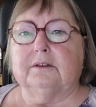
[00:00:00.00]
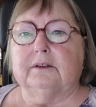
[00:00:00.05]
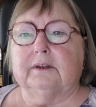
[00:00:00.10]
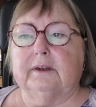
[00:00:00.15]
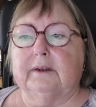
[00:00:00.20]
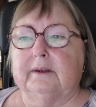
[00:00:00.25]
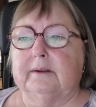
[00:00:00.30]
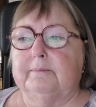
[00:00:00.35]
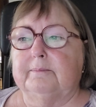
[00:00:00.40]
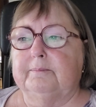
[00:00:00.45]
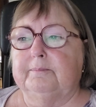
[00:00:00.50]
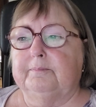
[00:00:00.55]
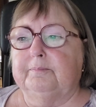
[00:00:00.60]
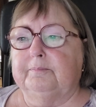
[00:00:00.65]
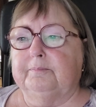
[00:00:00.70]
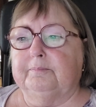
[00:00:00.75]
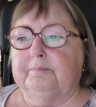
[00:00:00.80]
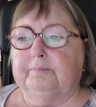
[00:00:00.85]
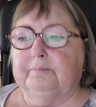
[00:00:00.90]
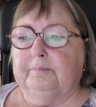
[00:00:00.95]
I've
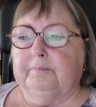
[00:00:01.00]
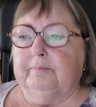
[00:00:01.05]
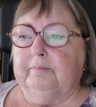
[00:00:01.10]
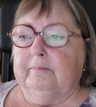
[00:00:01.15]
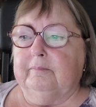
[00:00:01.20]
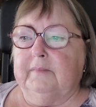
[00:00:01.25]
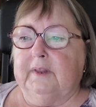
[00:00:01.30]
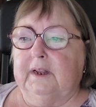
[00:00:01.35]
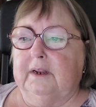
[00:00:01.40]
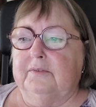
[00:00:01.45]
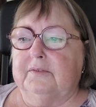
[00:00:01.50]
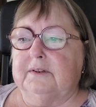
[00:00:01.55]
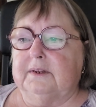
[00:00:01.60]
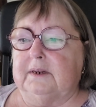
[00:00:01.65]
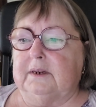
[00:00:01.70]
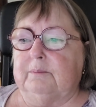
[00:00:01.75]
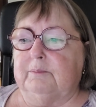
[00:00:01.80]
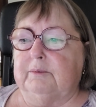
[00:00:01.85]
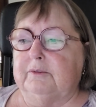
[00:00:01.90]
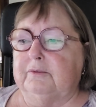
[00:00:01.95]

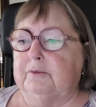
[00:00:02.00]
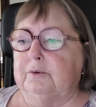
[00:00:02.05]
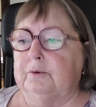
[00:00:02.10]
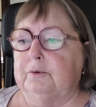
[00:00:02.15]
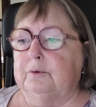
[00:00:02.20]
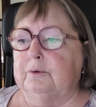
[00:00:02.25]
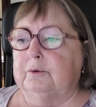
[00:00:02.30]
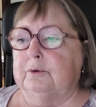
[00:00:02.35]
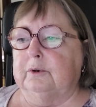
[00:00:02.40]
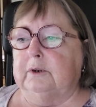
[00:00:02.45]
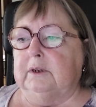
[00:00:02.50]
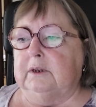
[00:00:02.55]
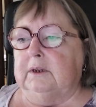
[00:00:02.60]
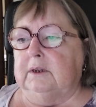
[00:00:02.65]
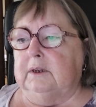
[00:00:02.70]
said it before.